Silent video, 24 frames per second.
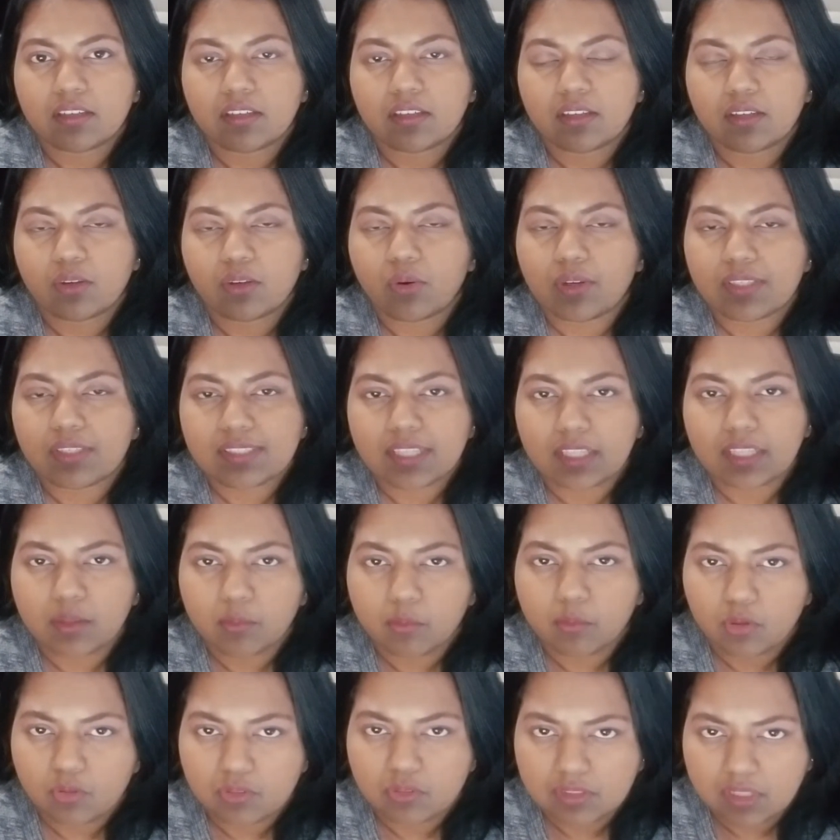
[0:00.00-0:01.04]
go inside the
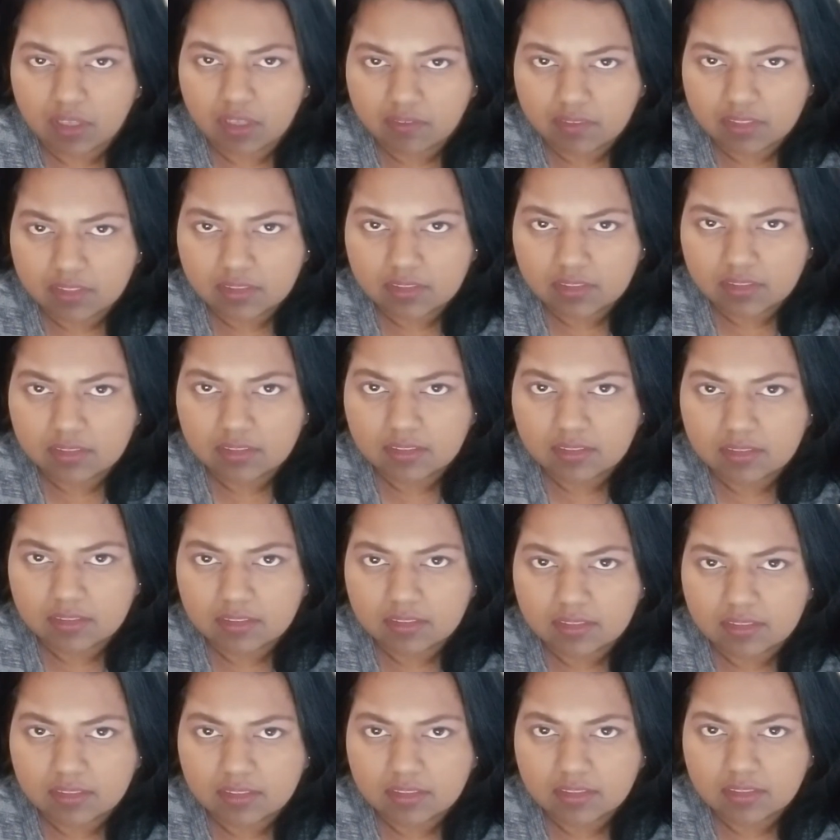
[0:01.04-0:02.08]
post office?
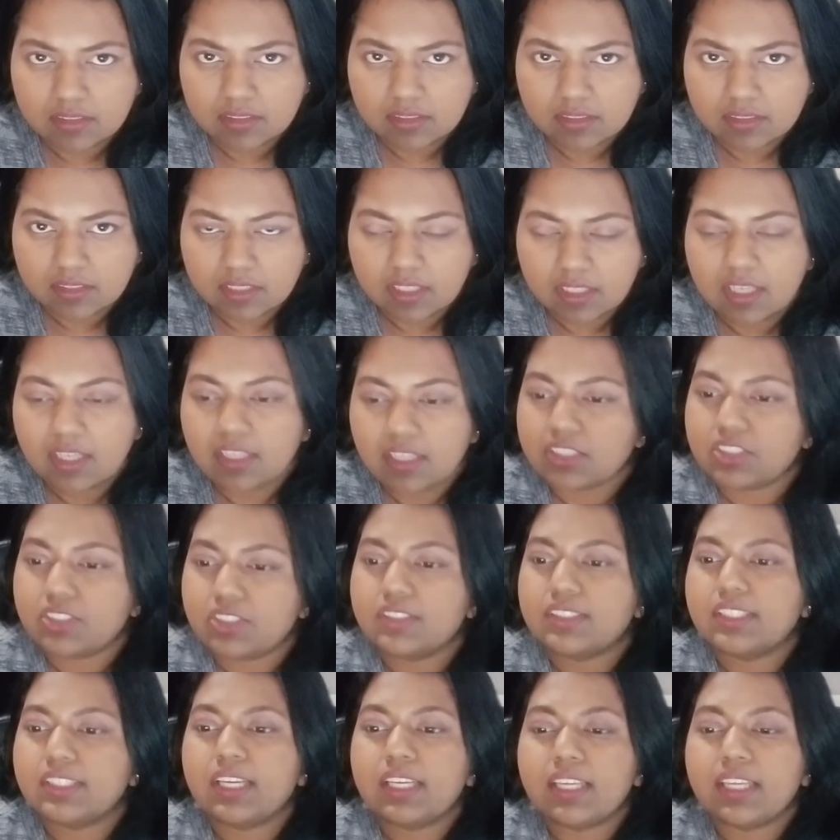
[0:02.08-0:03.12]
She
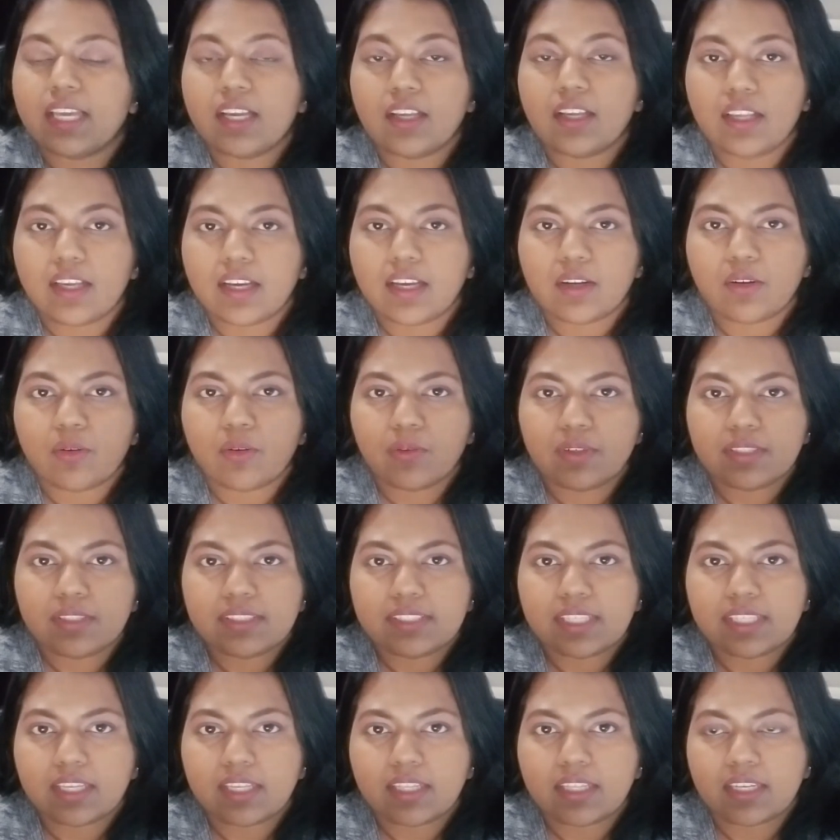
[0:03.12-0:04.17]
was like, yeah, go
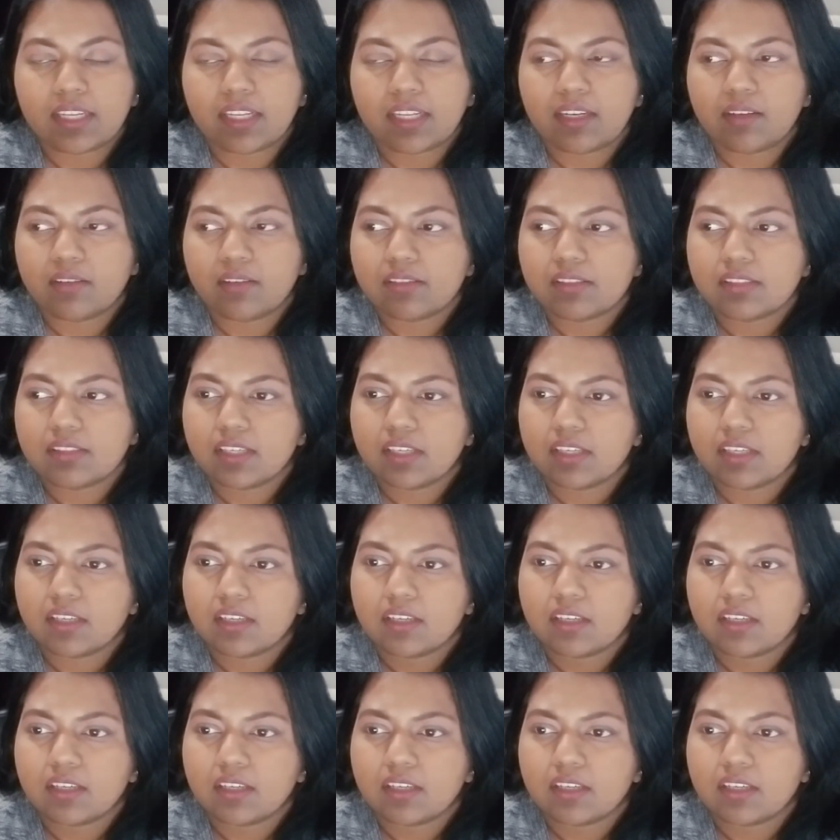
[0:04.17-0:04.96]
inside. And I was like,